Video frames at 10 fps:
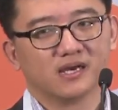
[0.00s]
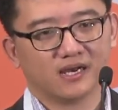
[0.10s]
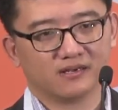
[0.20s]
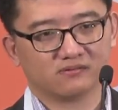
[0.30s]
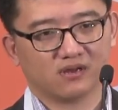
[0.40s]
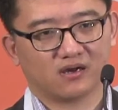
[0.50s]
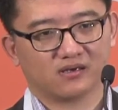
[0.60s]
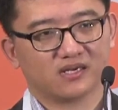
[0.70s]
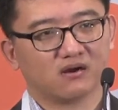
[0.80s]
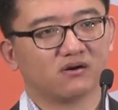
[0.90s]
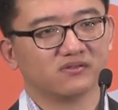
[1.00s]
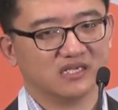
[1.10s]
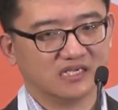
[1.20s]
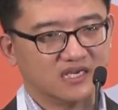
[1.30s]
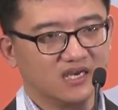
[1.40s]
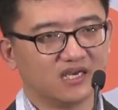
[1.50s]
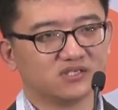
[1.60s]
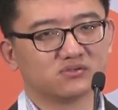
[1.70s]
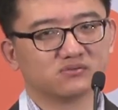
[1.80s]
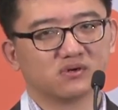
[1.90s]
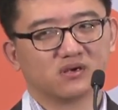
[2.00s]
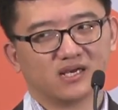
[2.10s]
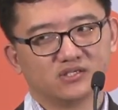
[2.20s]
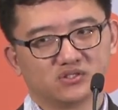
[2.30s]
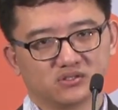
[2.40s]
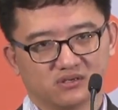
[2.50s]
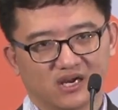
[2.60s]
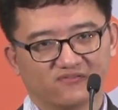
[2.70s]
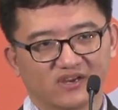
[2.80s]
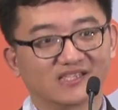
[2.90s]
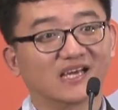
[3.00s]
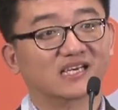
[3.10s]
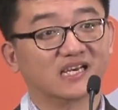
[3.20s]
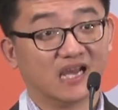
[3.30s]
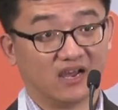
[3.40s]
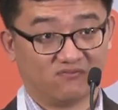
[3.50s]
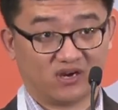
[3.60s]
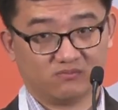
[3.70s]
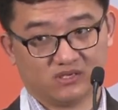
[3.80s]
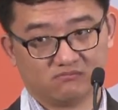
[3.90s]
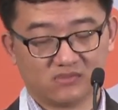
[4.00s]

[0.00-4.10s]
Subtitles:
And later on, in case you would like to have a dedicated environment,